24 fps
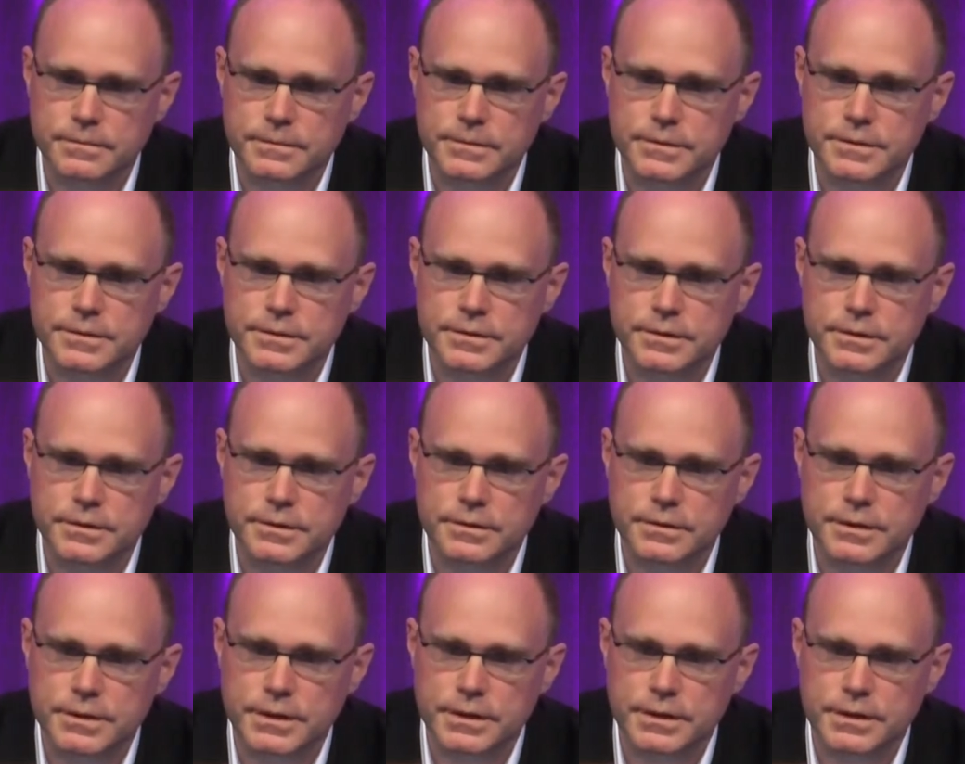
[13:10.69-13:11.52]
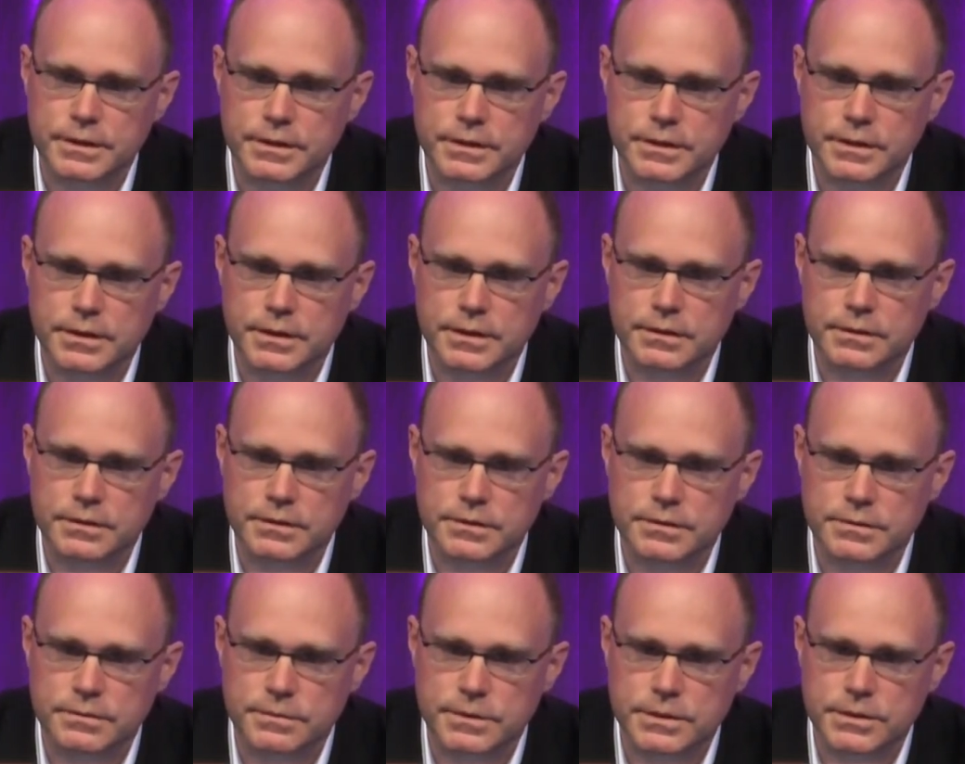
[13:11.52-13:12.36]
Sorry, I can
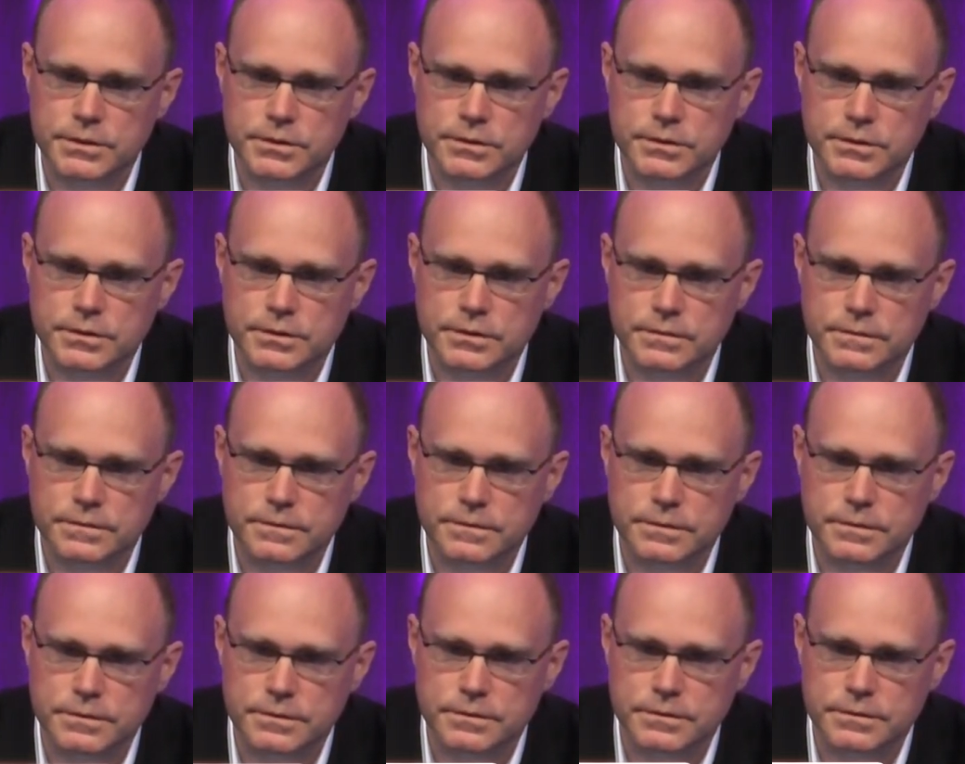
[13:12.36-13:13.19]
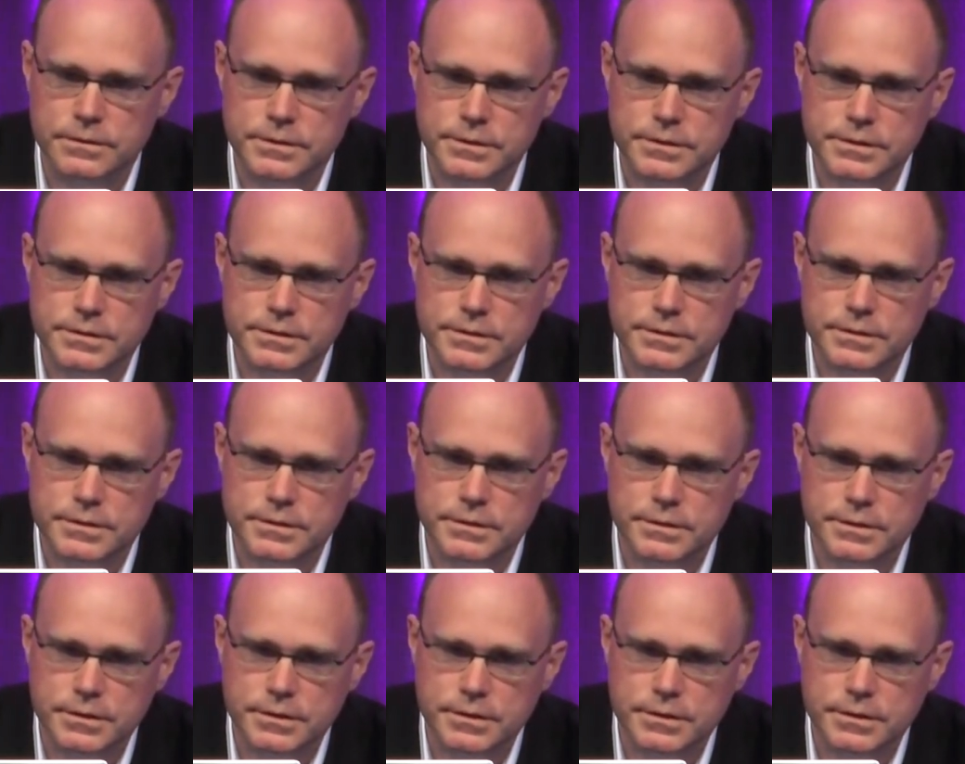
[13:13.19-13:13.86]
switch, of course,